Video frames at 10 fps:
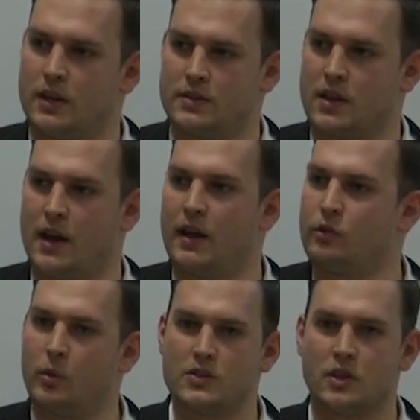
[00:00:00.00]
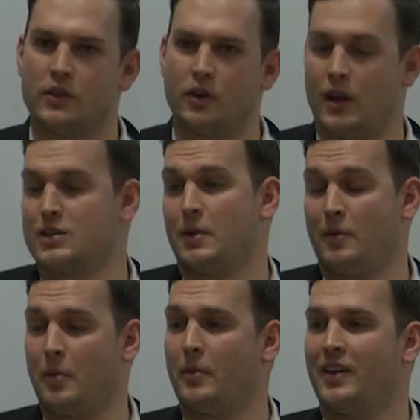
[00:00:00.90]
It's kind of everyone's on their own. Actually, I
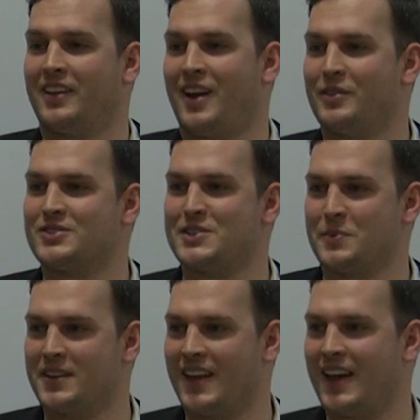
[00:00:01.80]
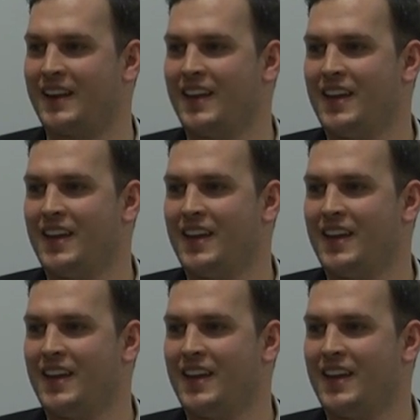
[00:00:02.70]
remember a conversation with my dad.